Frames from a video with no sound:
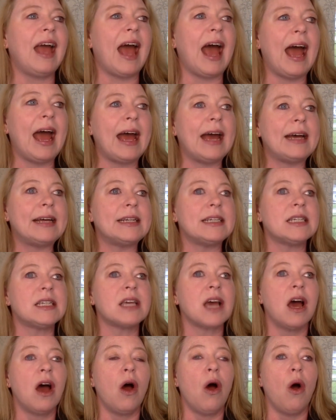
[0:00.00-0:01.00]
And
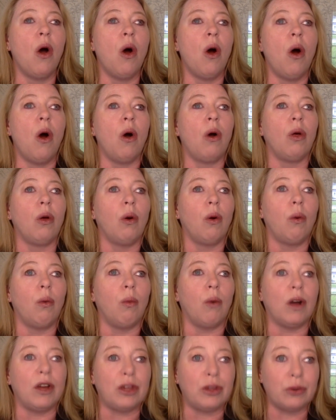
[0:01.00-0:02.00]

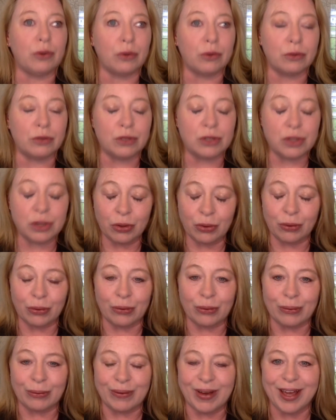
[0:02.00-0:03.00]
what you'll
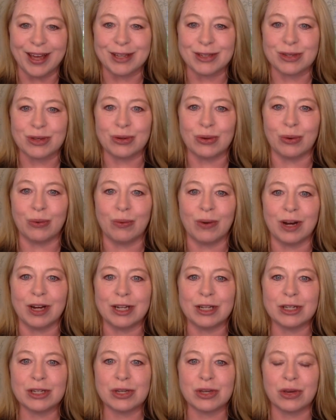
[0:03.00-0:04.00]
do is you'll
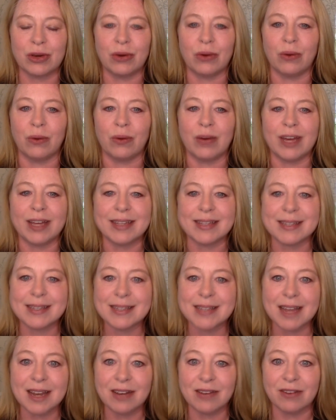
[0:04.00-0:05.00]
want to
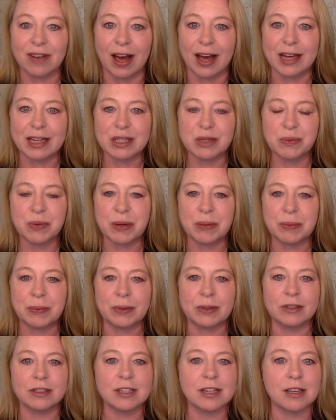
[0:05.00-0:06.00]
incentivize
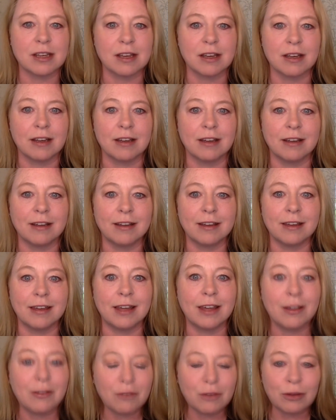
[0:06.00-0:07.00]
people to
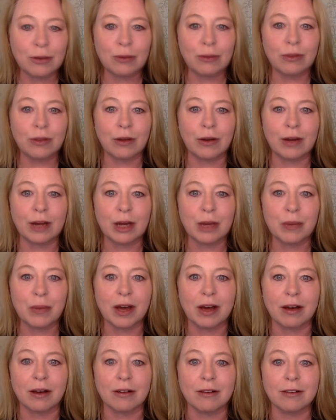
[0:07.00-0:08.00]
give you their
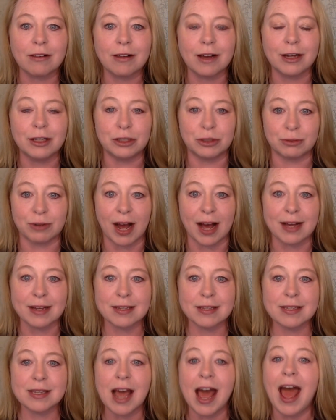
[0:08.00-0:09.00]
email
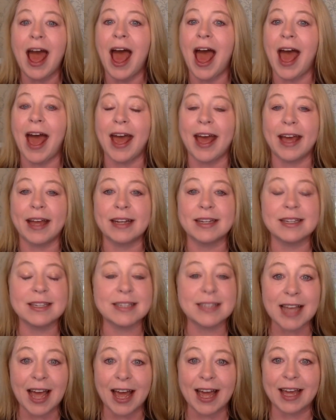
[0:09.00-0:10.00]
address and
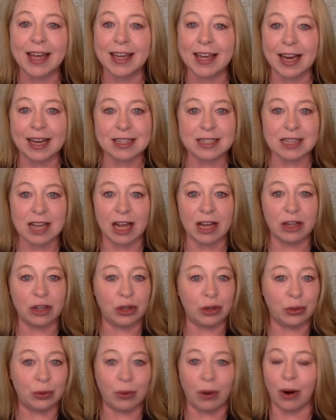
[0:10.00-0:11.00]
say, yes,
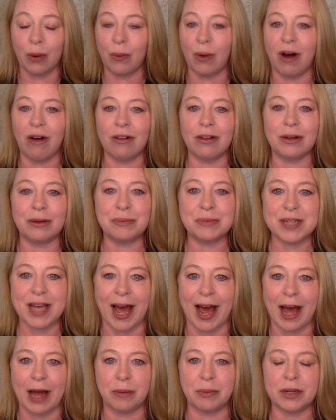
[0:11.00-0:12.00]
you are welcome
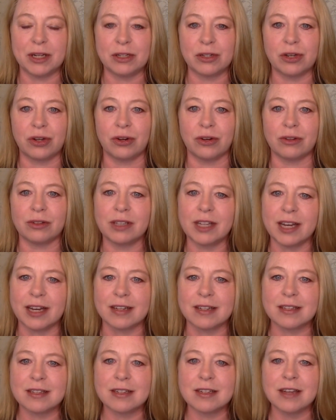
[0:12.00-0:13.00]
to add me to your
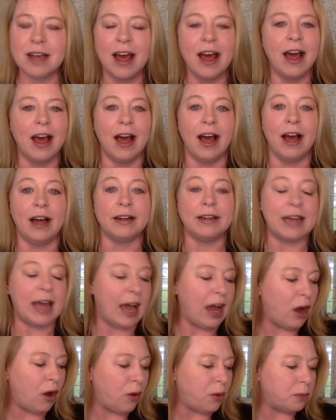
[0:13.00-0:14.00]
list.
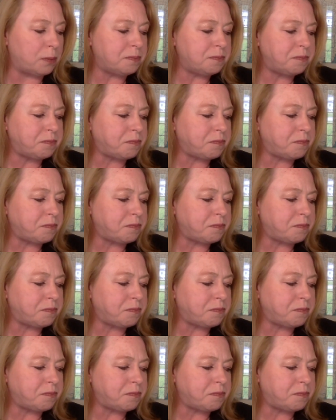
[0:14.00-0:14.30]
Now,